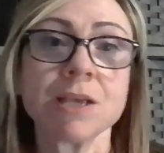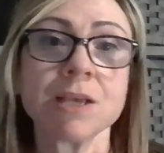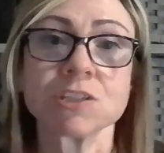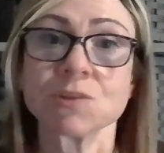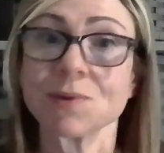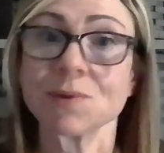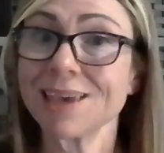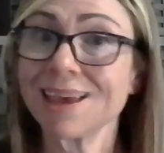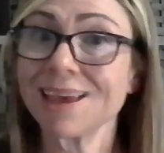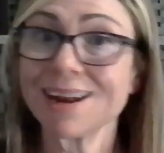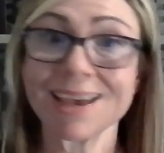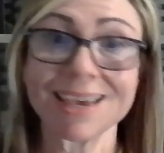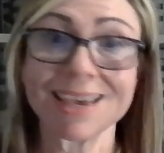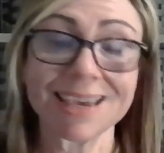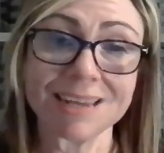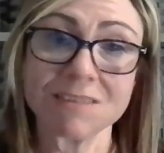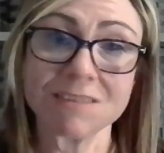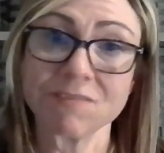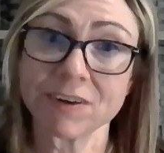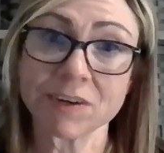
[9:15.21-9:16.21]
So again, I
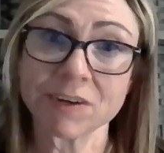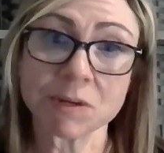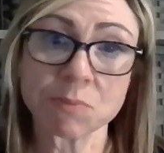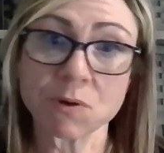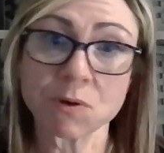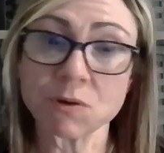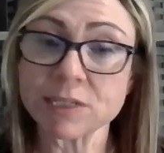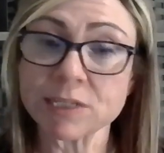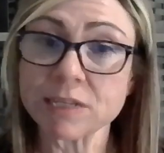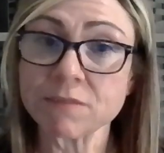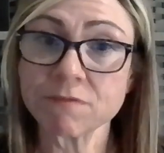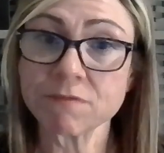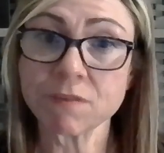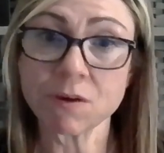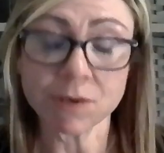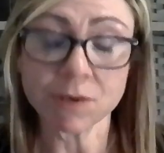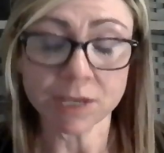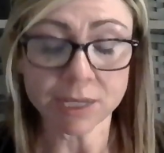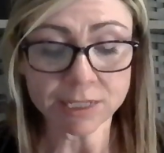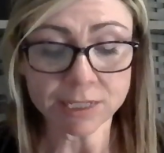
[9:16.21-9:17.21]
eat very protein
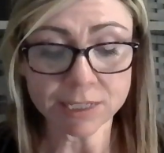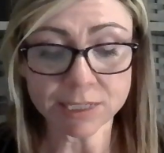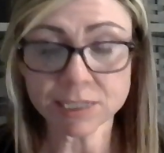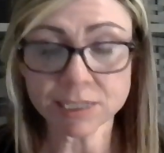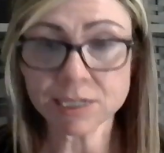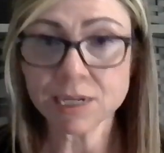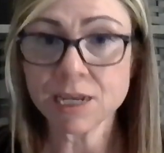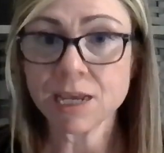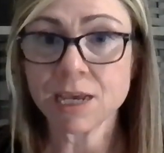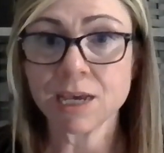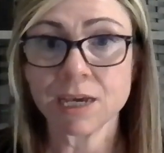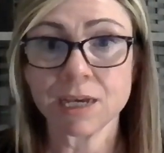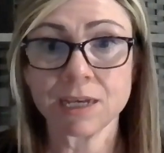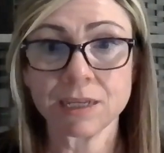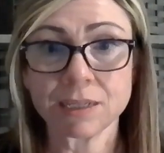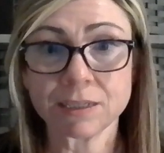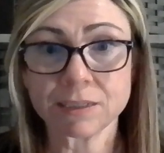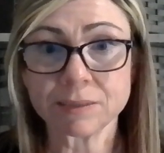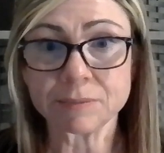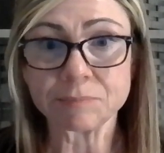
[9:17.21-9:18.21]
focused.
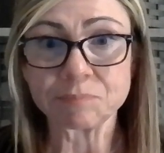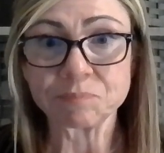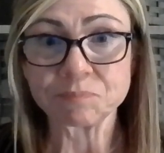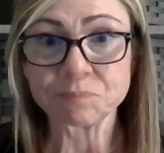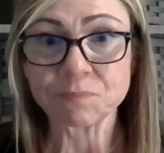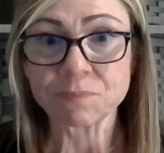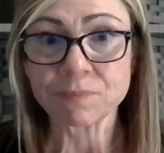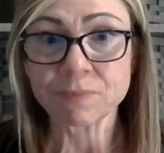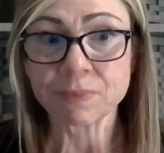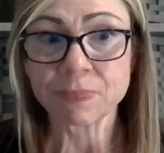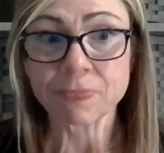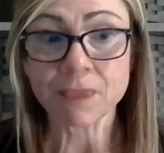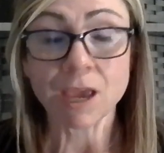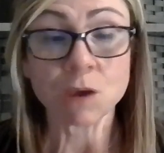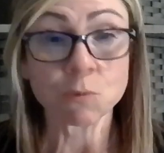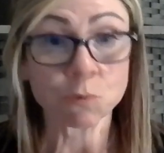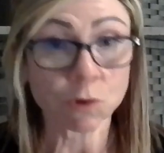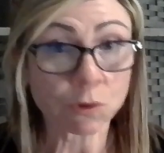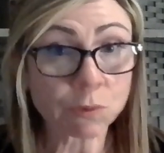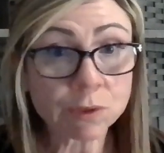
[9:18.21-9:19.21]

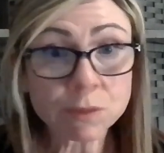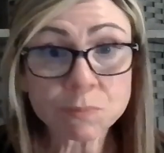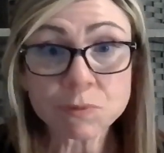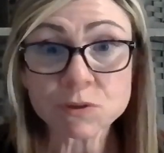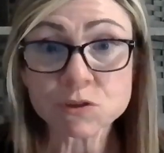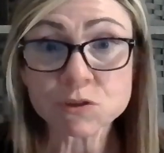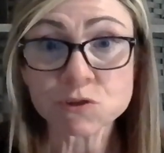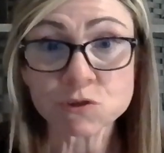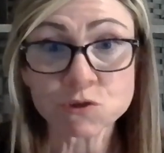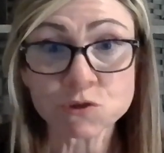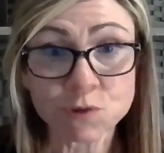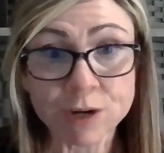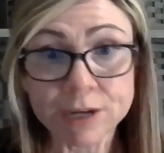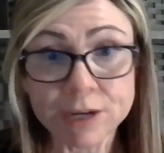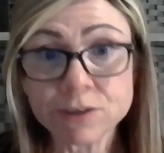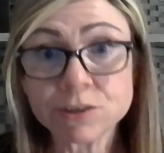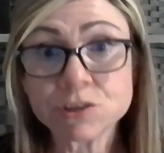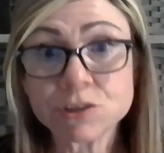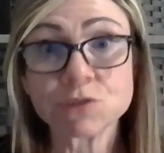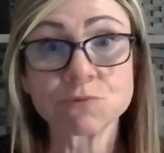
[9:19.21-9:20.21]
I work with a personal
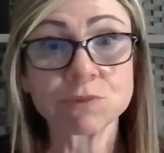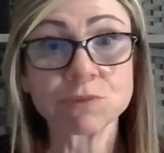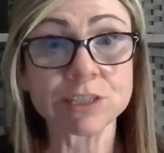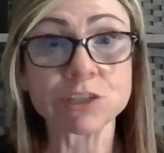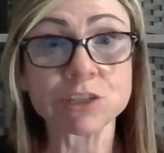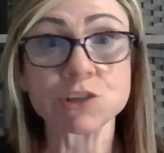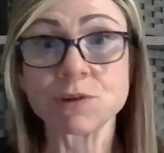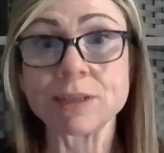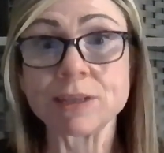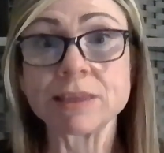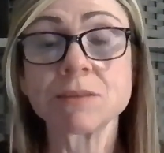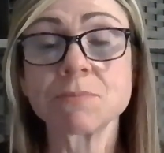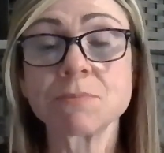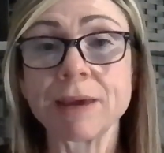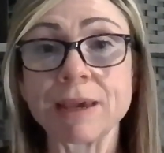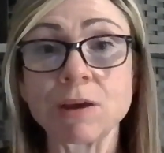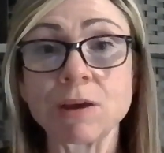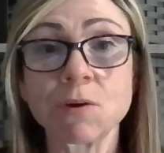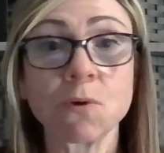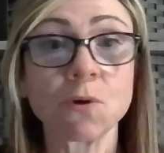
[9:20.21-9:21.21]
trainer to really strengthen
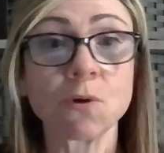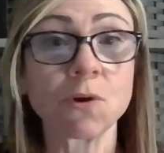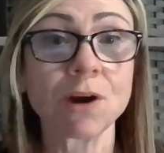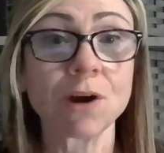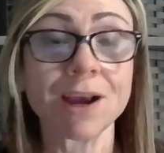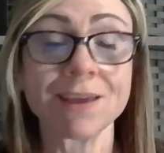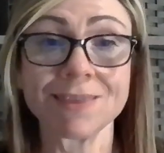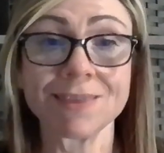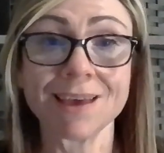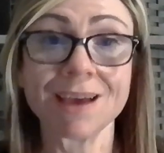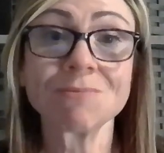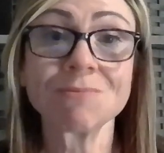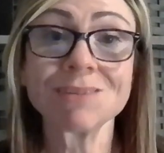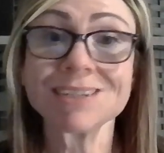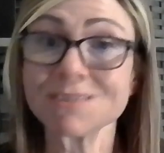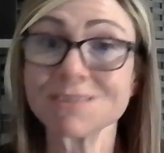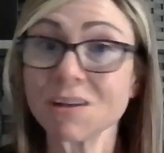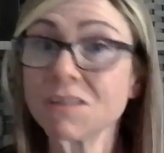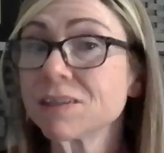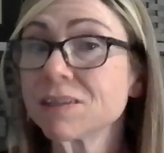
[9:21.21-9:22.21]
my core, and that
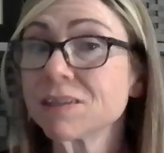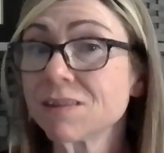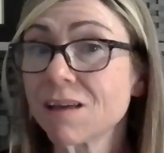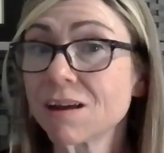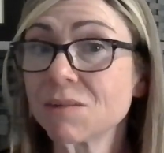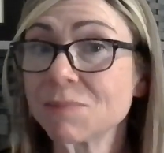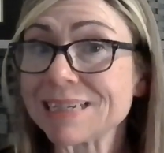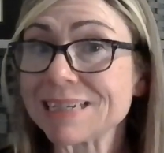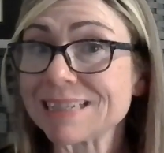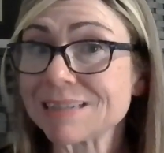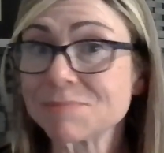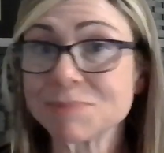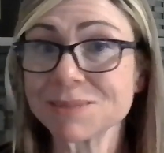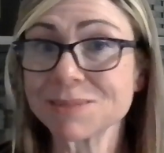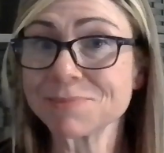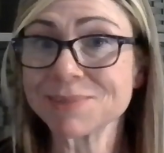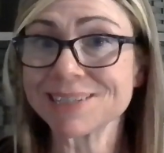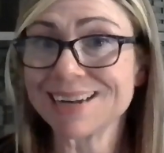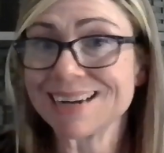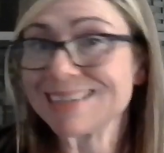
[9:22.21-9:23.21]
resolved a lot of my
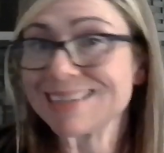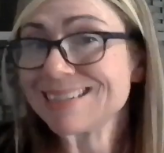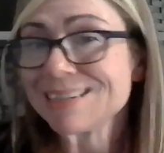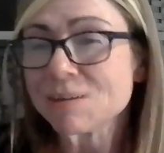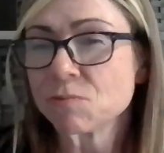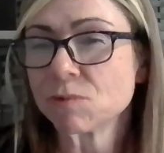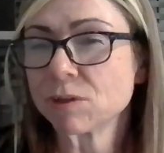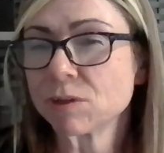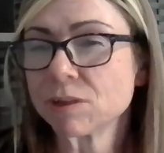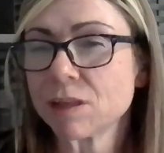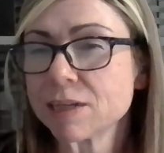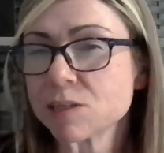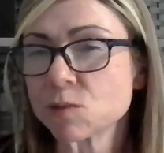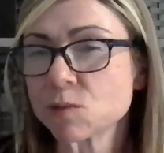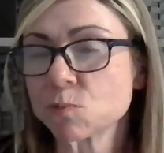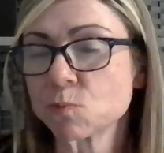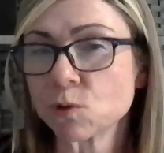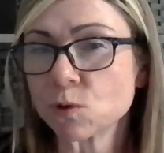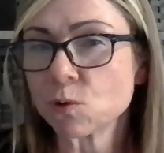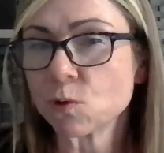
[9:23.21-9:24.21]
symptoms that I didn't
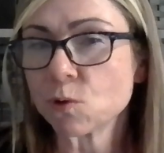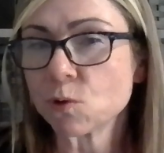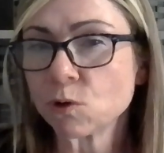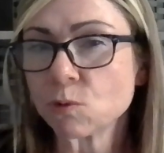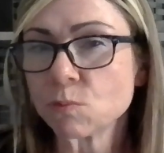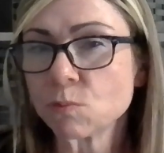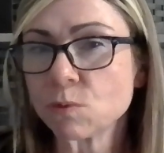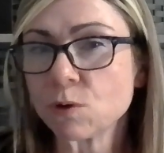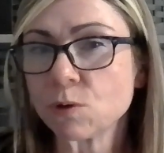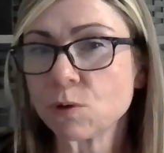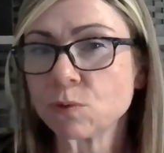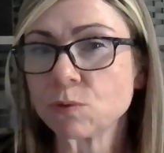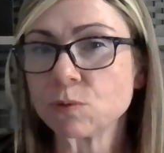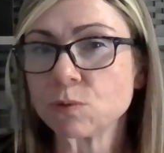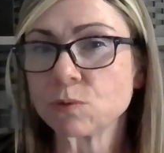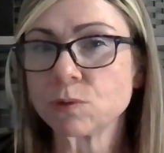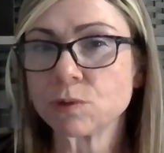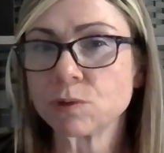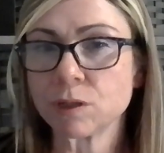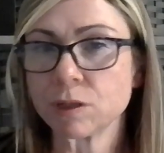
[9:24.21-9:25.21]
realize were
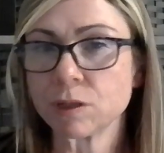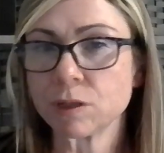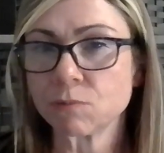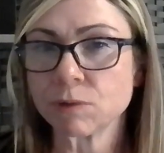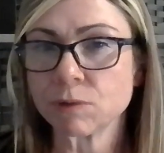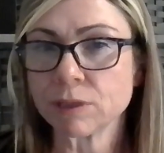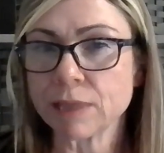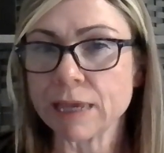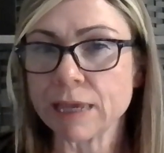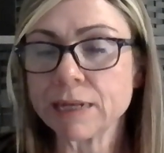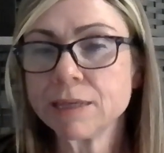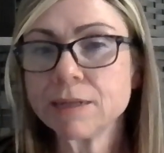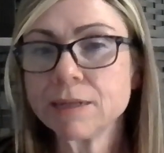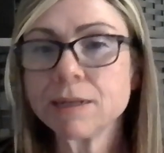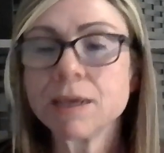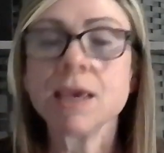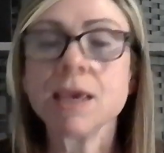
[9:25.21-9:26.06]
hormone related.